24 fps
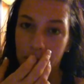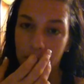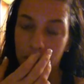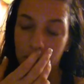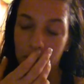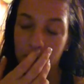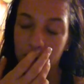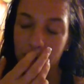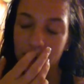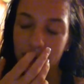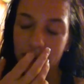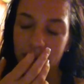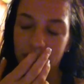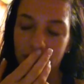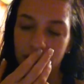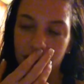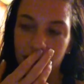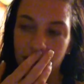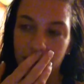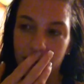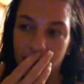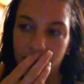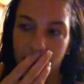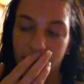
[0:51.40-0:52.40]
what
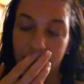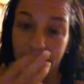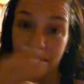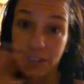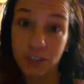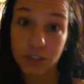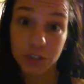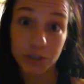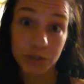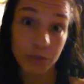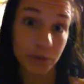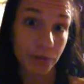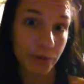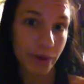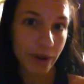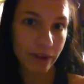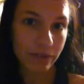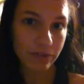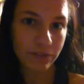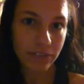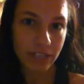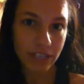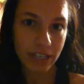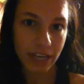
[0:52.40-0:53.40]
I do
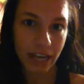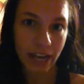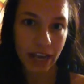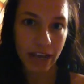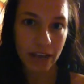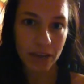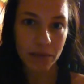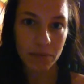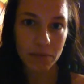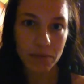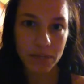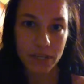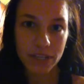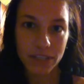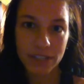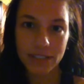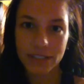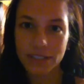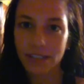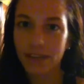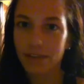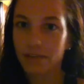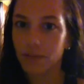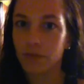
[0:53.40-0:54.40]
every day,
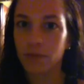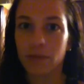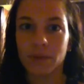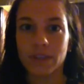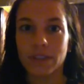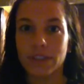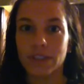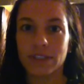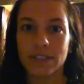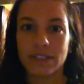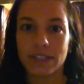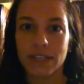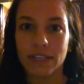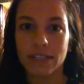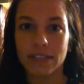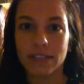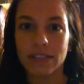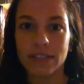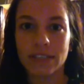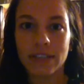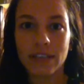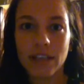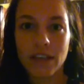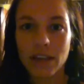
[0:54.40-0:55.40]
because everyone says,
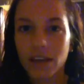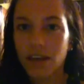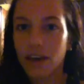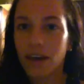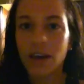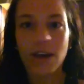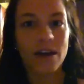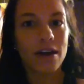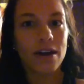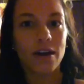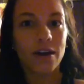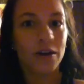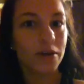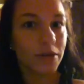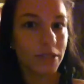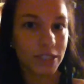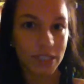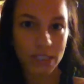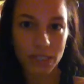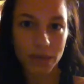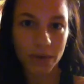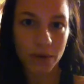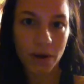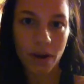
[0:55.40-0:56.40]
oh,
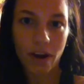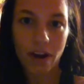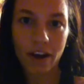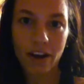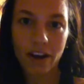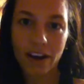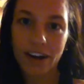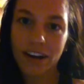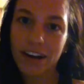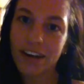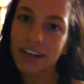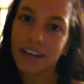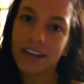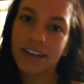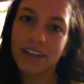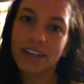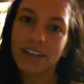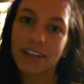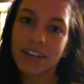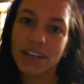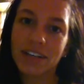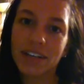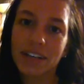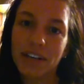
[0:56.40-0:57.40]
it's so hard,
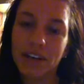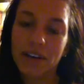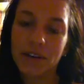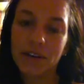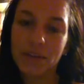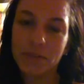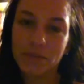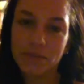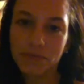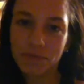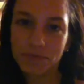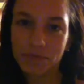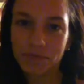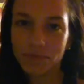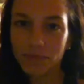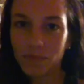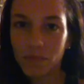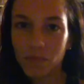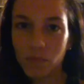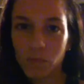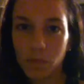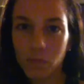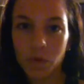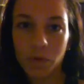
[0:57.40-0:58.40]
and, you know,
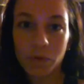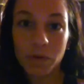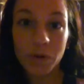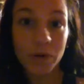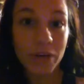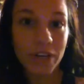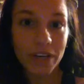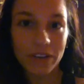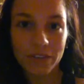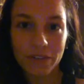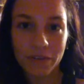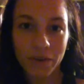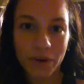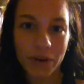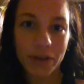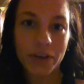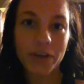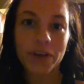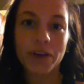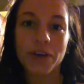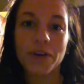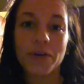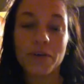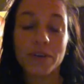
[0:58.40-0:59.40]
we're rooting for
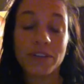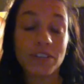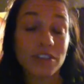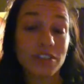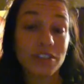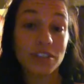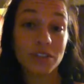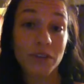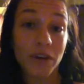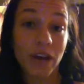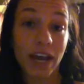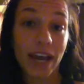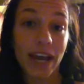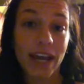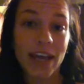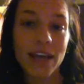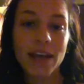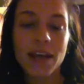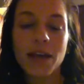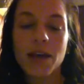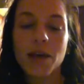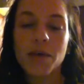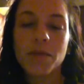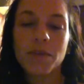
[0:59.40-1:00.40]
you, which is great,
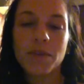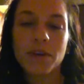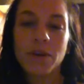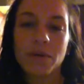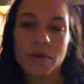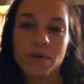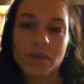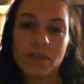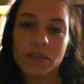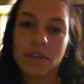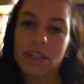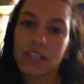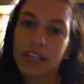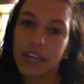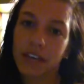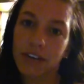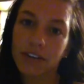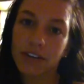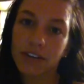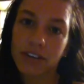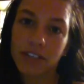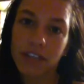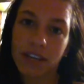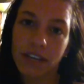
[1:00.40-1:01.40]
but no one really
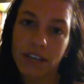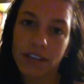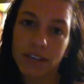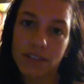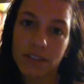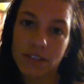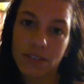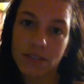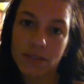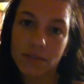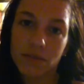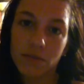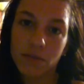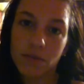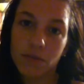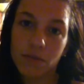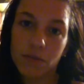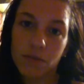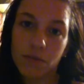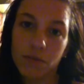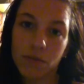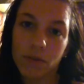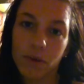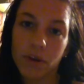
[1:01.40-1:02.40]
understands
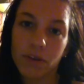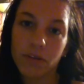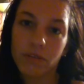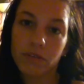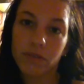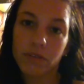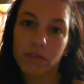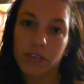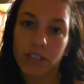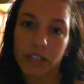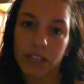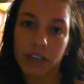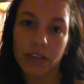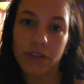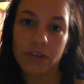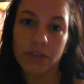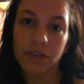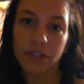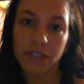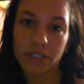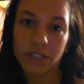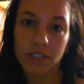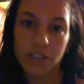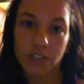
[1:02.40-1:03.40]
what really
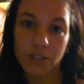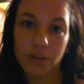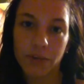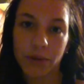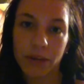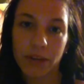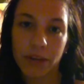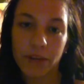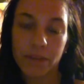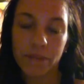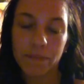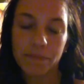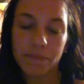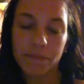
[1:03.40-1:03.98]
goes into it,